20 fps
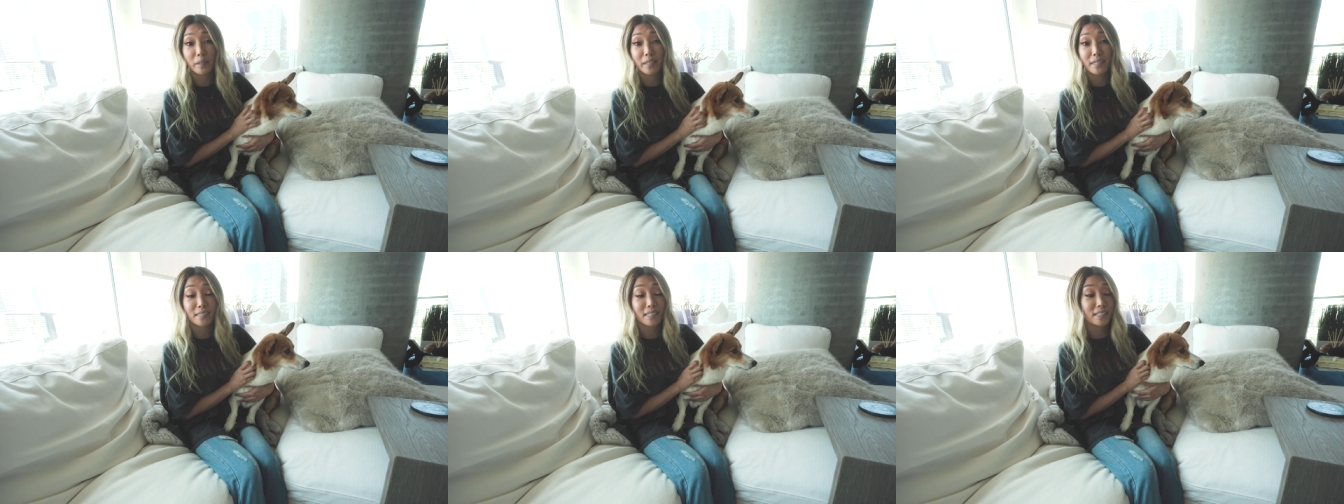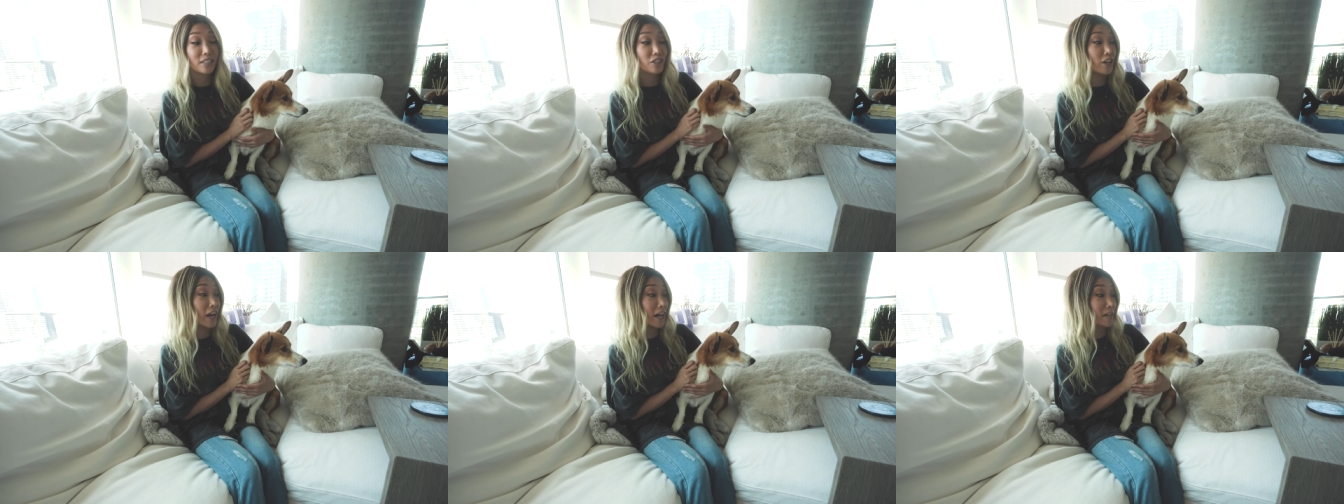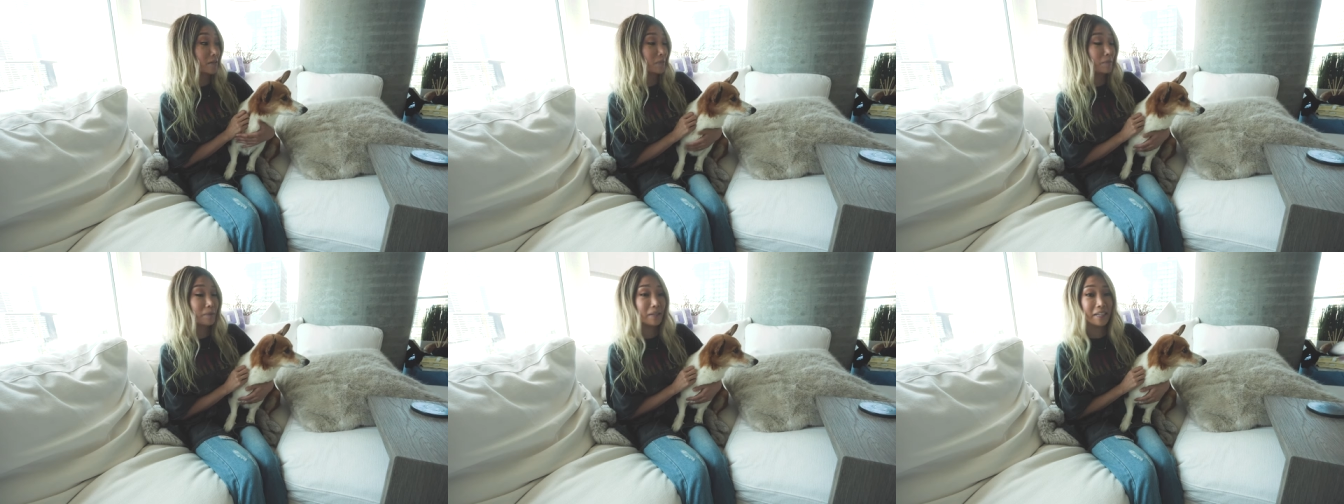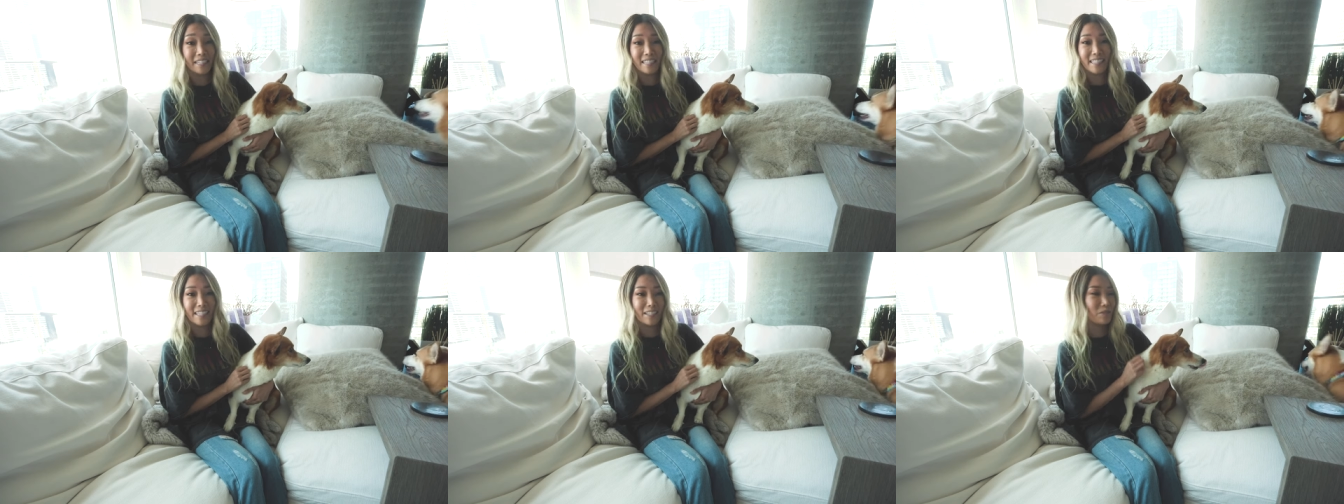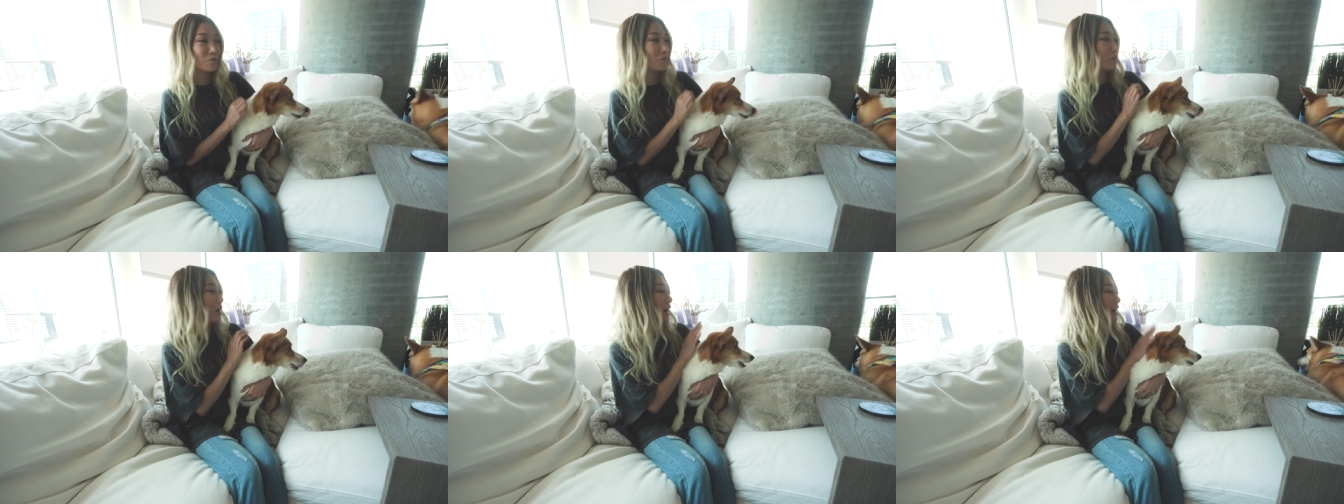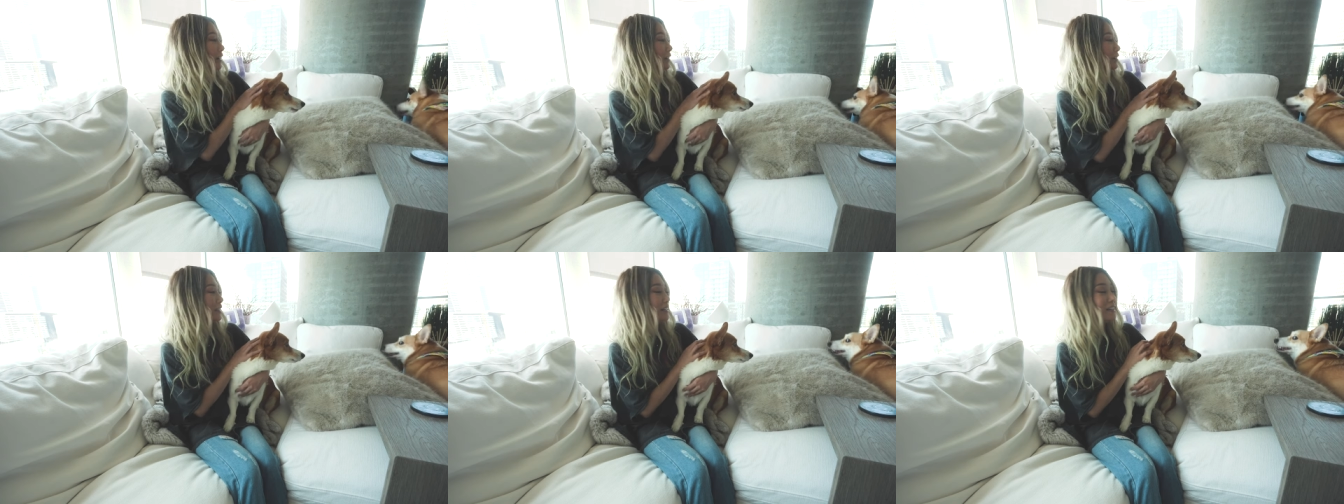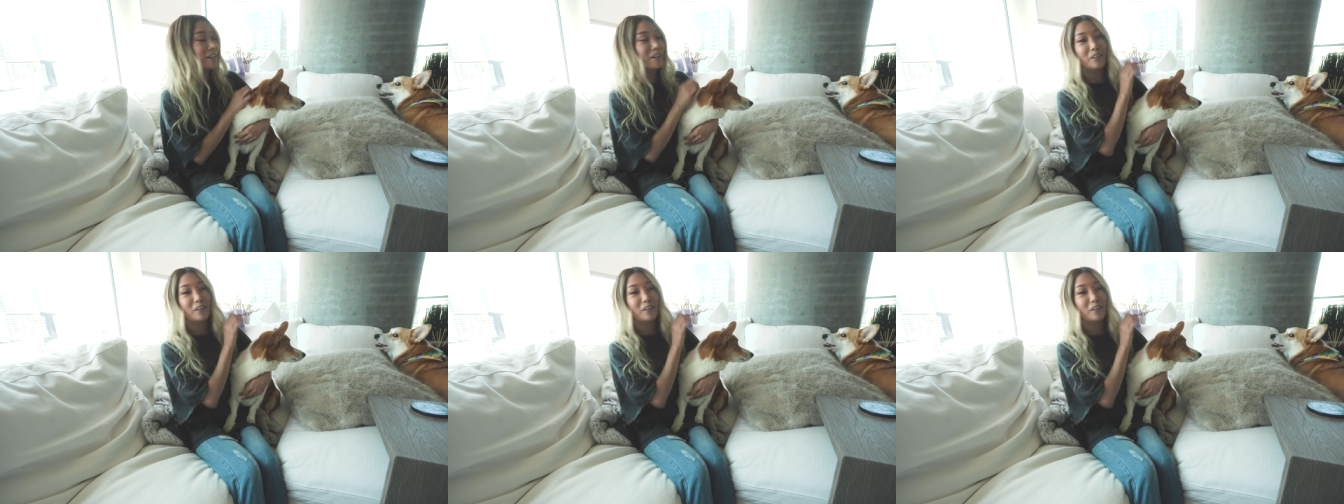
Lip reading: plants and jasmine plants as well